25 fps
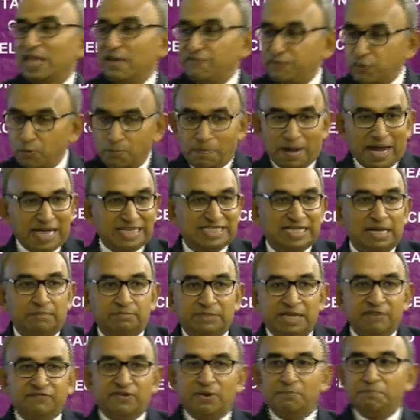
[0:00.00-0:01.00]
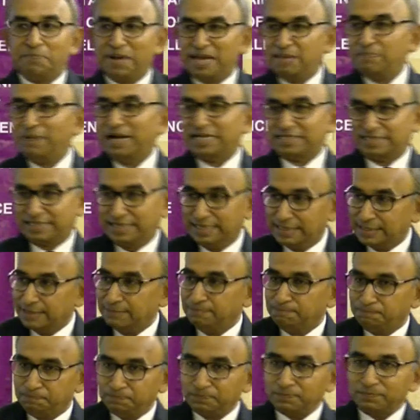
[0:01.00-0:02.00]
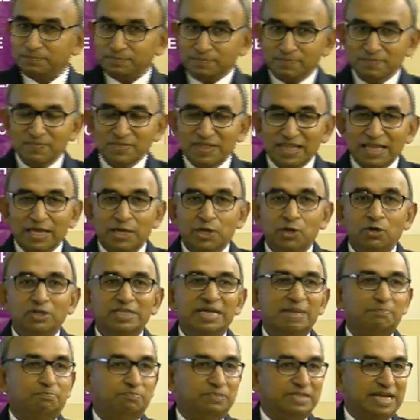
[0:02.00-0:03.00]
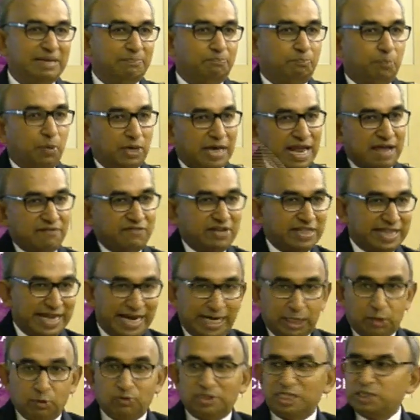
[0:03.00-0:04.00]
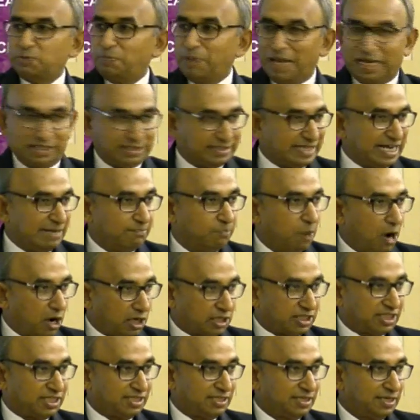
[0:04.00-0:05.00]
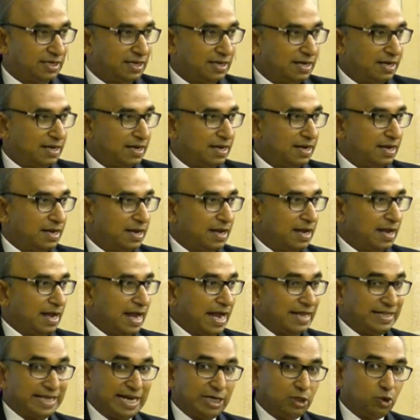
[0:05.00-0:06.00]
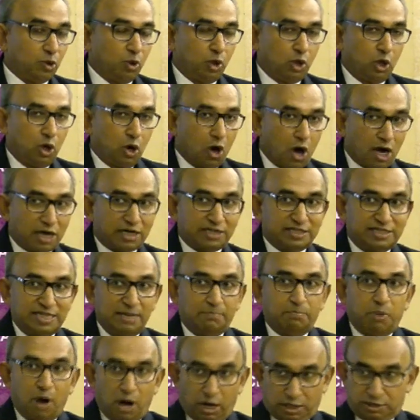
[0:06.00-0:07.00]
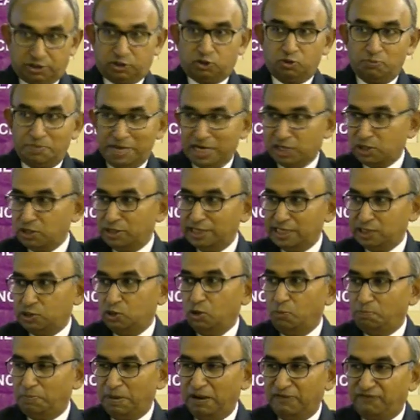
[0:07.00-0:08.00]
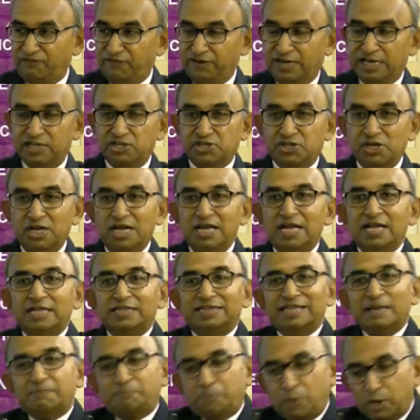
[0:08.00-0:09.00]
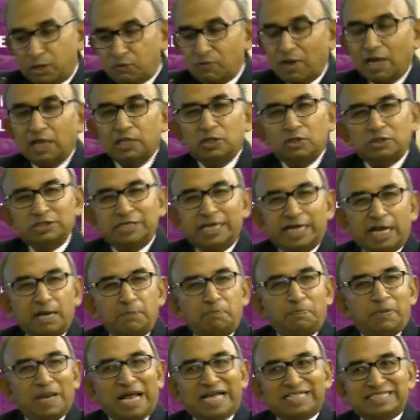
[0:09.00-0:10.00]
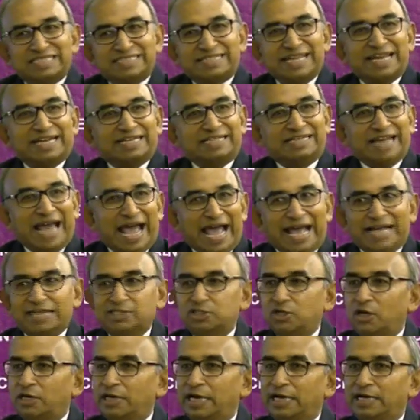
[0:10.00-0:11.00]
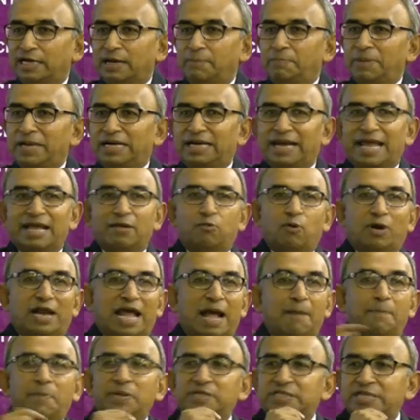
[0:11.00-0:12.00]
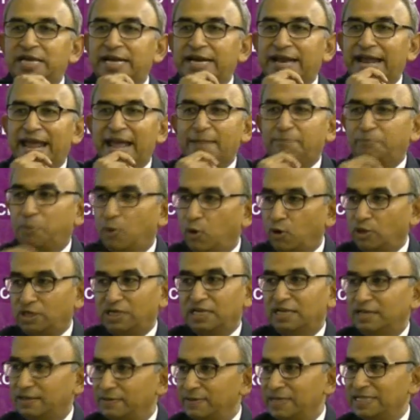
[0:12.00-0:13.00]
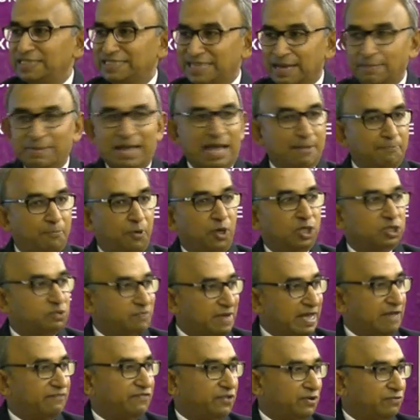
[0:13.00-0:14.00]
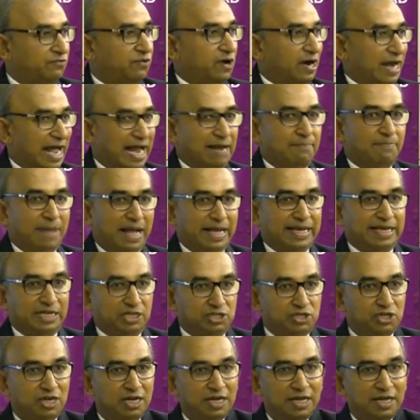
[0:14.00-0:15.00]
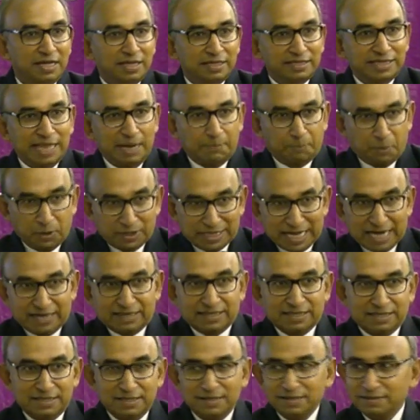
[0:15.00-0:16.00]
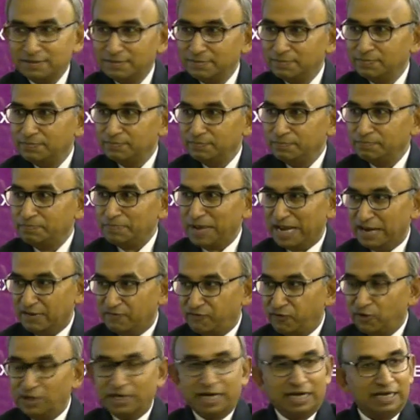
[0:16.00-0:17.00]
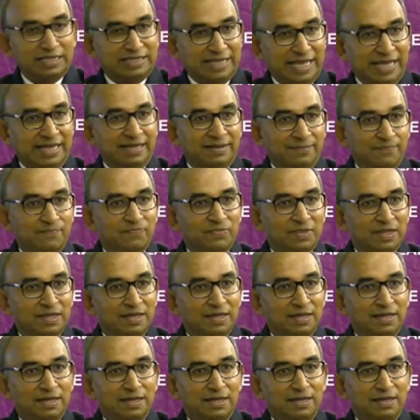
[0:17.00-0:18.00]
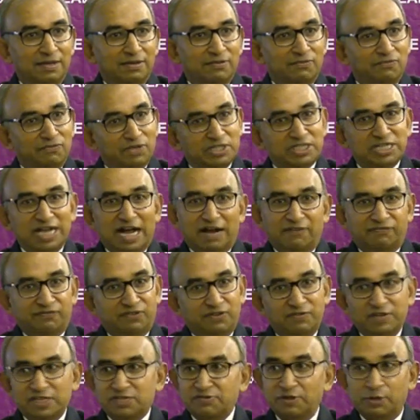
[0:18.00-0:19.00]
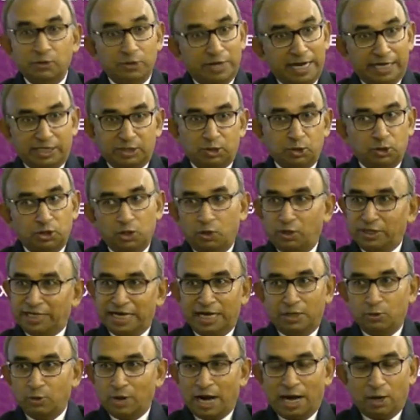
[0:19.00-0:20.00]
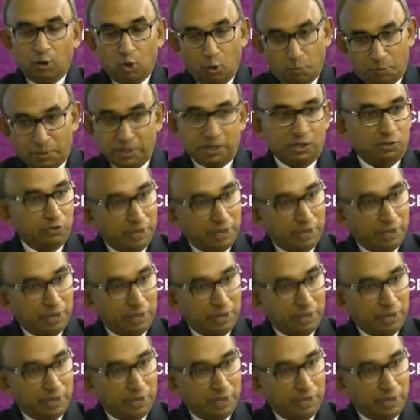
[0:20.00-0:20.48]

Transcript: If you buy something from Big Basket, you know, they put everything into this plastic box. And then to lock the box to make sure there's no pilferage, they put one of those little plastic tags on it, a bit like what happens in an airport, in some airports where if you've got hand baggage, they'll put that painful little thing, after which when you get to the hotel you can't open.